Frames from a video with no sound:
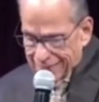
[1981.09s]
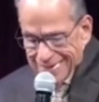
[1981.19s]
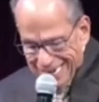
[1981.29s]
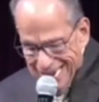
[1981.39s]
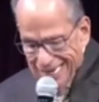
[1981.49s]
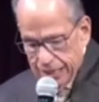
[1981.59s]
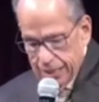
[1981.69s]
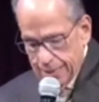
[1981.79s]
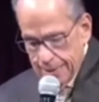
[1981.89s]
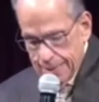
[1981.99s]
You know,
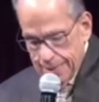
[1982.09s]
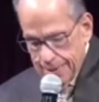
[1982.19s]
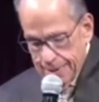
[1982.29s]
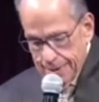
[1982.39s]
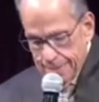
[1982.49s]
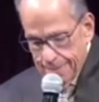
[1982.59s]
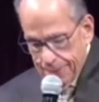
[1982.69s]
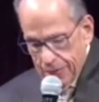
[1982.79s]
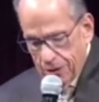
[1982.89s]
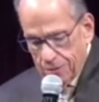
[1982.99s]
I don't think that
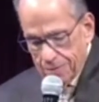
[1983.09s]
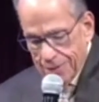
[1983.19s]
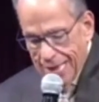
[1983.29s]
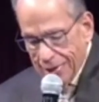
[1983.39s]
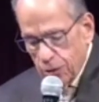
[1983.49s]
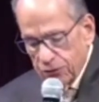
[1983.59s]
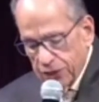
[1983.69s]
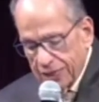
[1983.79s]
this